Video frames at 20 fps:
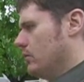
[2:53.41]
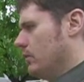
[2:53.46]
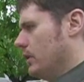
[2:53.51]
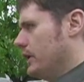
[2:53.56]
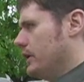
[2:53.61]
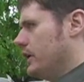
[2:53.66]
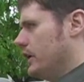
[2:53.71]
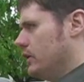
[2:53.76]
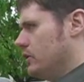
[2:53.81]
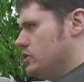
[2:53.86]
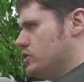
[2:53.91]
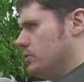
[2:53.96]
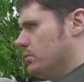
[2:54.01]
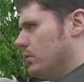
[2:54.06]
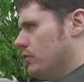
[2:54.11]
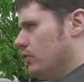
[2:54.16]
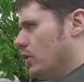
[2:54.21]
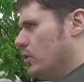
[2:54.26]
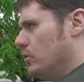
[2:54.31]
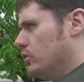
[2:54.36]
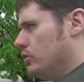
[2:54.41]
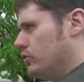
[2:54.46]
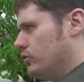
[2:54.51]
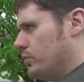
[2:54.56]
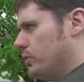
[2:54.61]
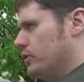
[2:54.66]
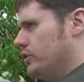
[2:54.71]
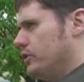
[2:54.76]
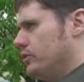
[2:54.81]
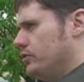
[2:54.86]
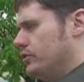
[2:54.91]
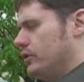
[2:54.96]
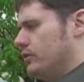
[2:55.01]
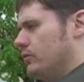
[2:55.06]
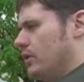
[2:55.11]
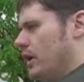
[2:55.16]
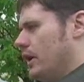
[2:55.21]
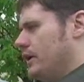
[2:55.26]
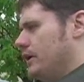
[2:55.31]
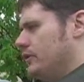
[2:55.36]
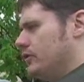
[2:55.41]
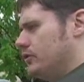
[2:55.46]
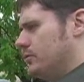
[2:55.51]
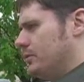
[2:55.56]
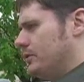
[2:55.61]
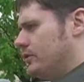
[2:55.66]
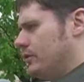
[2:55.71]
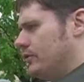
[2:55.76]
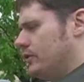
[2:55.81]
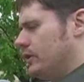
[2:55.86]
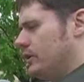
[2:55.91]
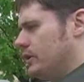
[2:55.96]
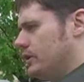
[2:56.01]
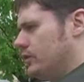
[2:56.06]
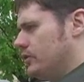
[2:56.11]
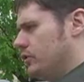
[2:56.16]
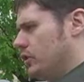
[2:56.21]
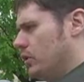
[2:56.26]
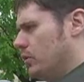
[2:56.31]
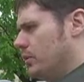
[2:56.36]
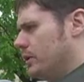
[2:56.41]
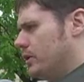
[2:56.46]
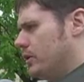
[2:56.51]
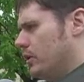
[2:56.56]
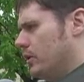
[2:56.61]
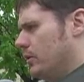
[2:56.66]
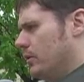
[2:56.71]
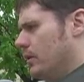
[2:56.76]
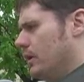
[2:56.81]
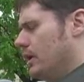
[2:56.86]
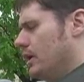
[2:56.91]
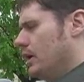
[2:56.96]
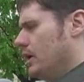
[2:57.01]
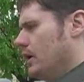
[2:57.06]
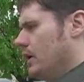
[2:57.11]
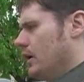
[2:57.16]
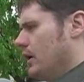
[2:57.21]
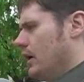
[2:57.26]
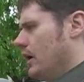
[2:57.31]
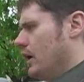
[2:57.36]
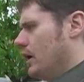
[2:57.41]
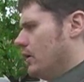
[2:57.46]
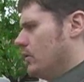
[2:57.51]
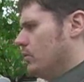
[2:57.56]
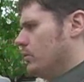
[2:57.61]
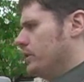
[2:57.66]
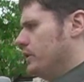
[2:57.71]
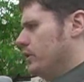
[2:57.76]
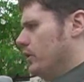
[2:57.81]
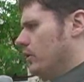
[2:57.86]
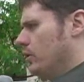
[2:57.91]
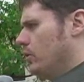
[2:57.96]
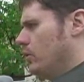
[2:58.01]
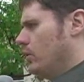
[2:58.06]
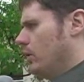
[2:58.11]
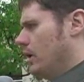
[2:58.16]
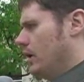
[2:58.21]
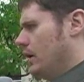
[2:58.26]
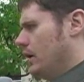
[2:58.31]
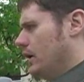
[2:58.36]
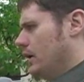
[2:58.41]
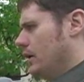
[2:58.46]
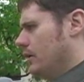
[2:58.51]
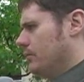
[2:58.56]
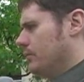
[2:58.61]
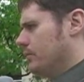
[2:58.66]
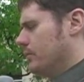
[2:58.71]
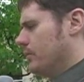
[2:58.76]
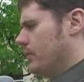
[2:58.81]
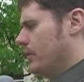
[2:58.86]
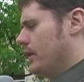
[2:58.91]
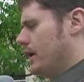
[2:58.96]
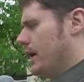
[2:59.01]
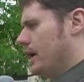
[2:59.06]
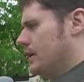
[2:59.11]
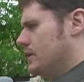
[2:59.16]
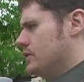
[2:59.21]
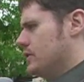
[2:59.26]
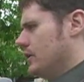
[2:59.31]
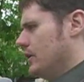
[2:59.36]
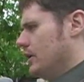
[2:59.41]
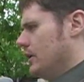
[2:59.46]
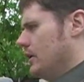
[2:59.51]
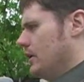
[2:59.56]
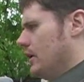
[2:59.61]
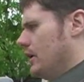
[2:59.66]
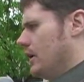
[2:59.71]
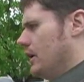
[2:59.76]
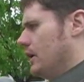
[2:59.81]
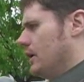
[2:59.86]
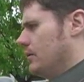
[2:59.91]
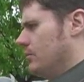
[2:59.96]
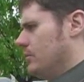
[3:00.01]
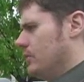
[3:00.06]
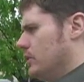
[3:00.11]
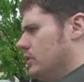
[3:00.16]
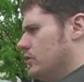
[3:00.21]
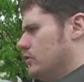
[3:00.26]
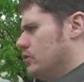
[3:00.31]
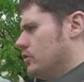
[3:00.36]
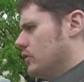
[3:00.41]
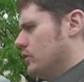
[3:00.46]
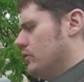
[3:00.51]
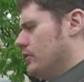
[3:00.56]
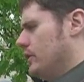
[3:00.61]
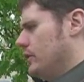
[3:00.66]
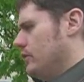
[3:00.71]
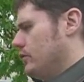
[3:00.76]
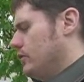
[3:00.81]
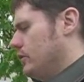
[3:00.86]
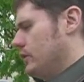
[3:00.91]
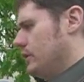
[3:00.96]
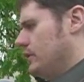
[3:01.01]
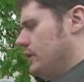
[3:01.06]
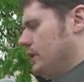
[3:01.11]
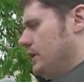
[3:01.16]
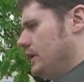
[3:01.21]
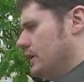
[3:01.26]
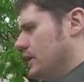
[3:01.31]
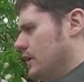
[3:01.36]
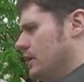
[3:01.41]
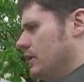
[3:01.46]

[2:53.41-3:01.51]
ineligible voters were used in ridings, specifically in Etobicoke. We know that the Conservatives in the